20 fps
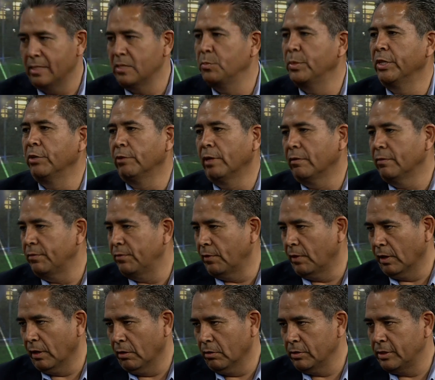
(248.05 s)
that's been around for
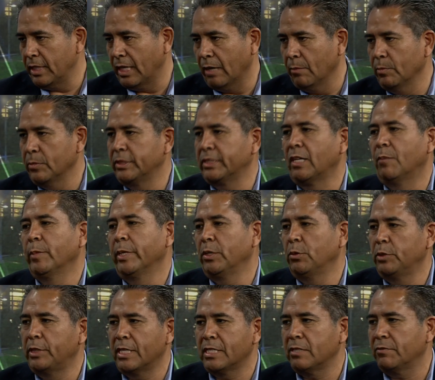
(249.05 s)
a long time, somebody
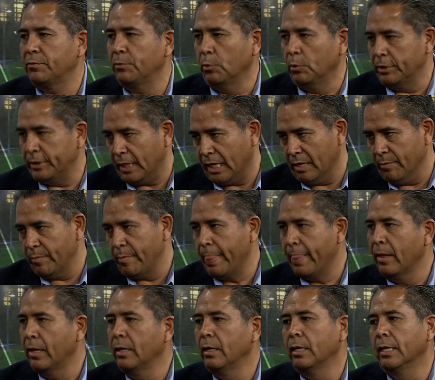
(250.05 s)
who does it full time,
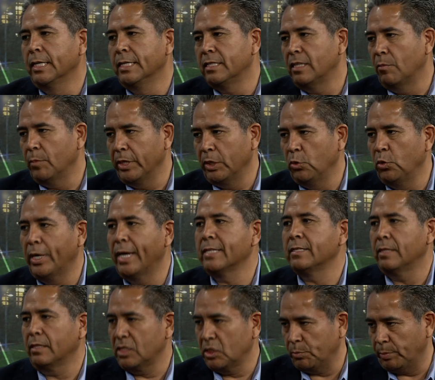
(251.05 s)
and somebody who has
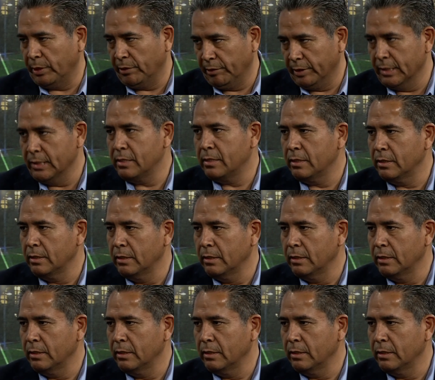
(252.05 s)
the experience.